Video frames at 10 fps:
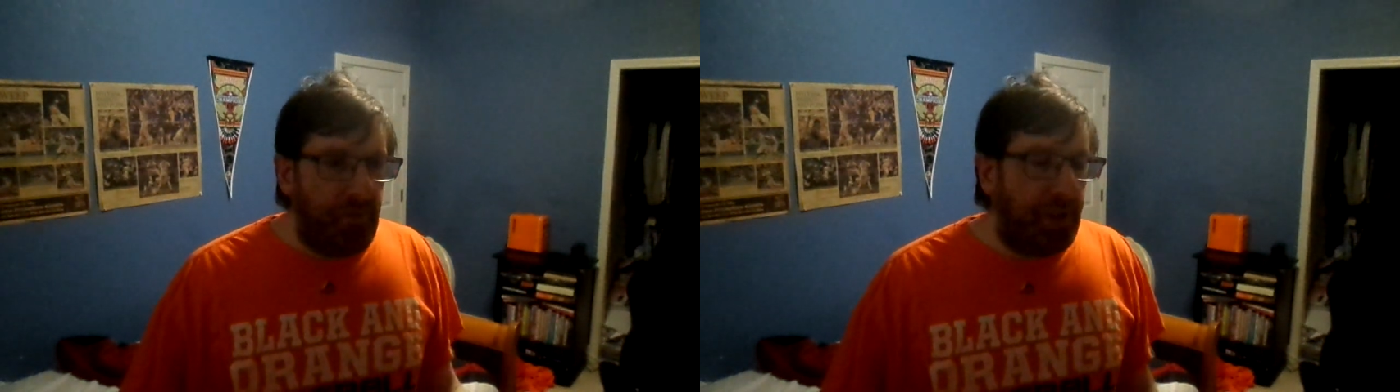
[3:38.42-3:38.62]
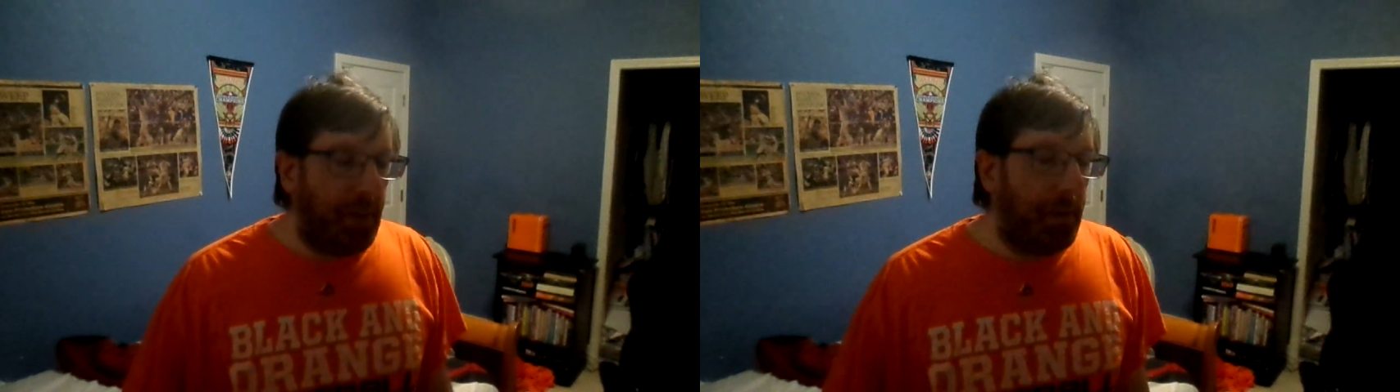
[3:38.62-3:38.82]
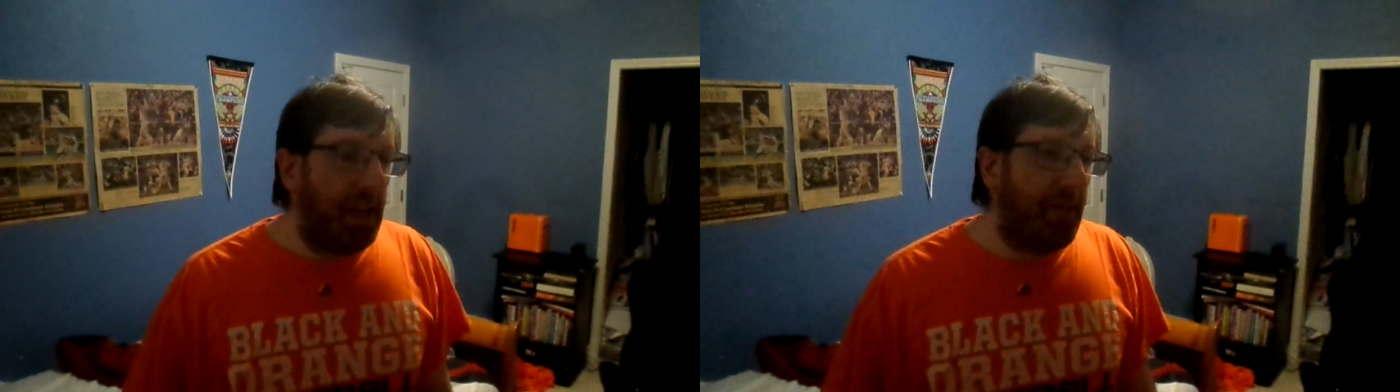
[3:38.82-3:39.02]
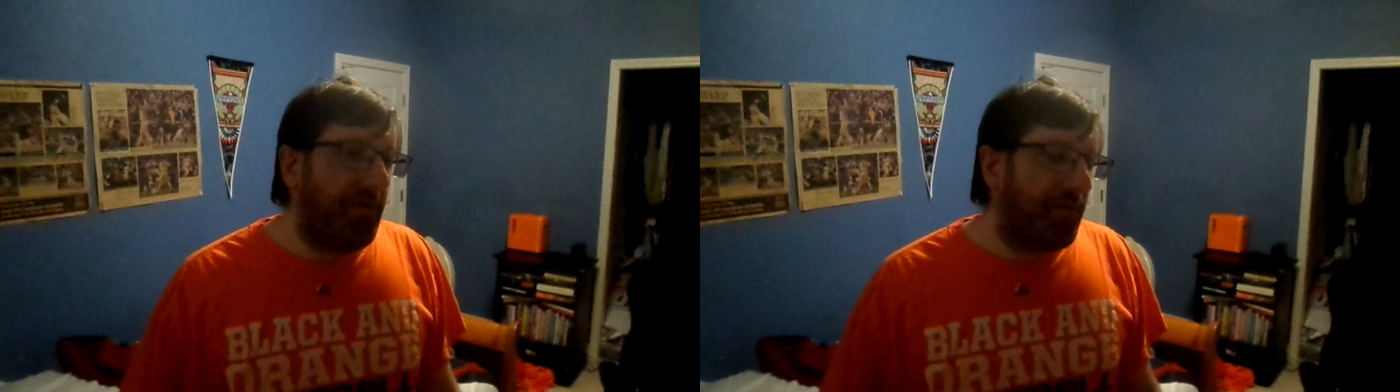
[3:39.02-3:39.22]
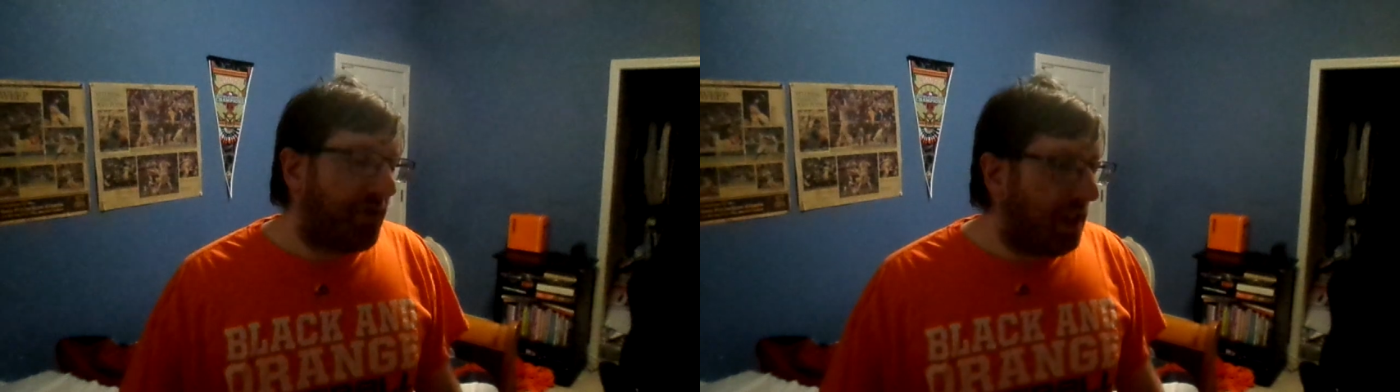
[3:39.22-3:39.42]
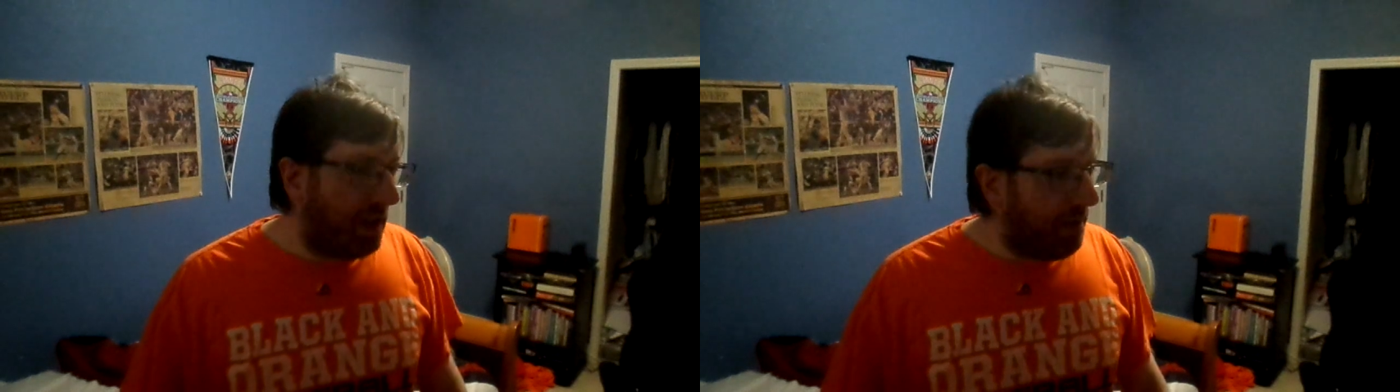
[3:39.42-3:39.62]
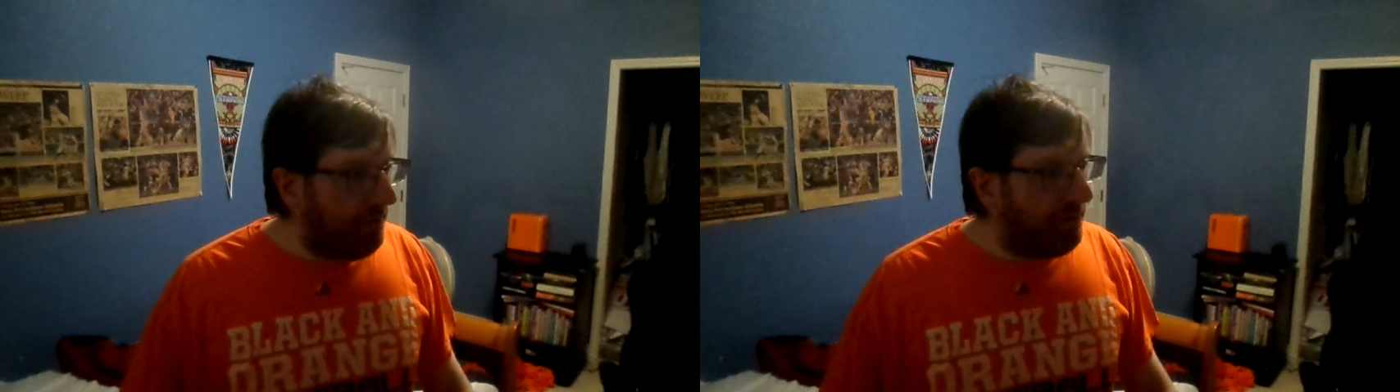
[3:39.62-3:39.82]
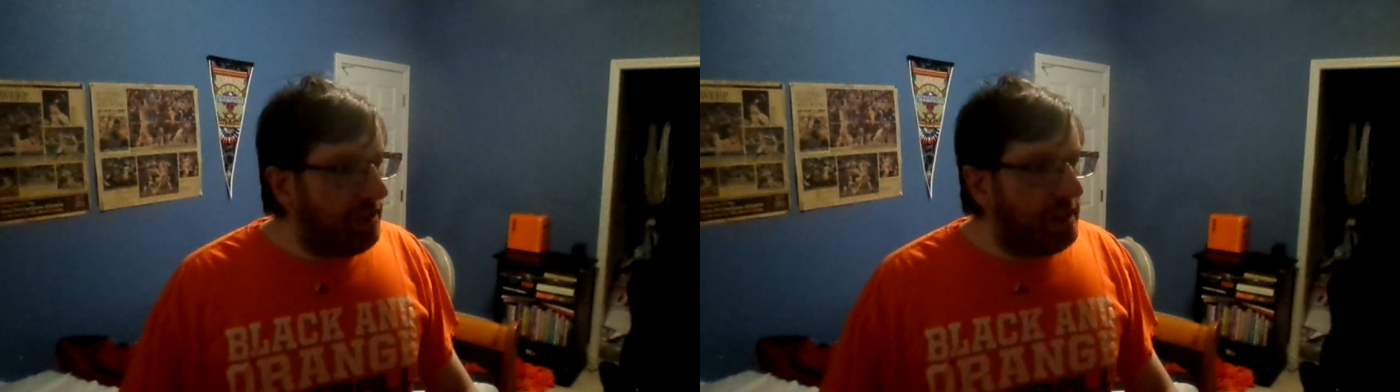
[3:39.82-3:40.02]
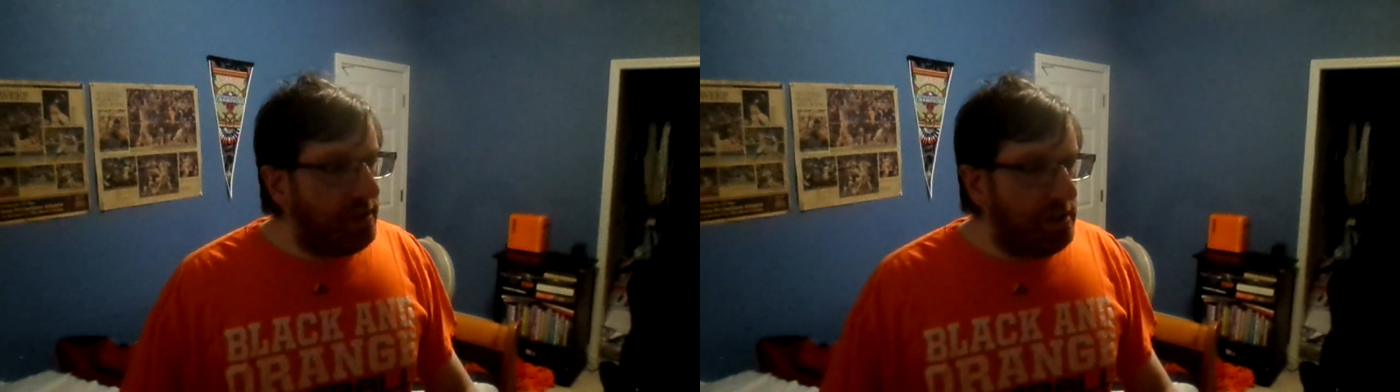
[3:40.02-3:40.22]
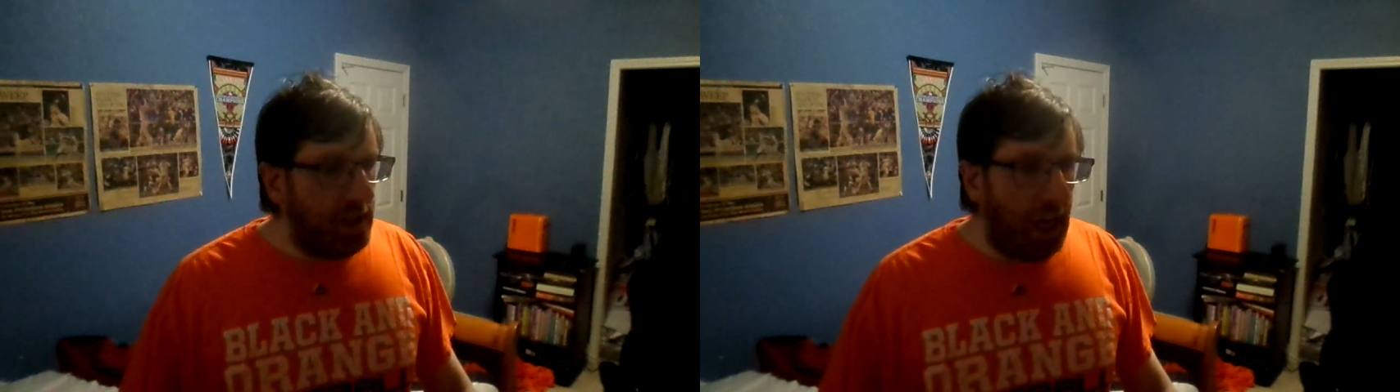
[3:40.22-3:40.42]
But
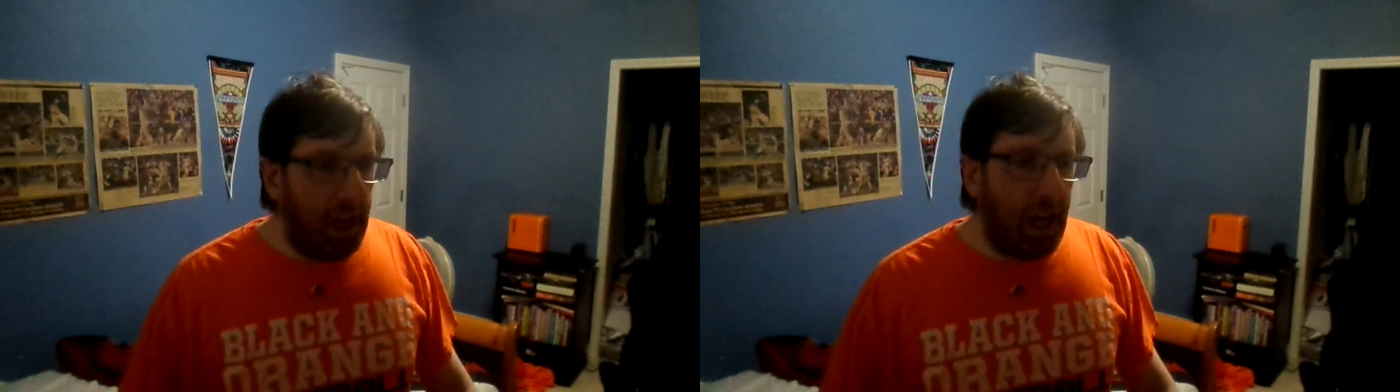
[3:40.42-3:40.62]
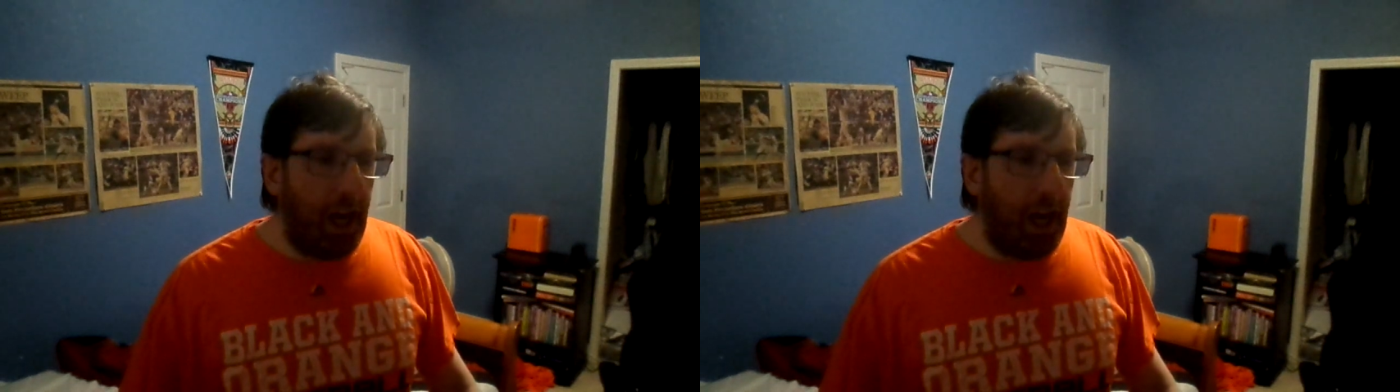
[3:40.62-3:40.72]
I,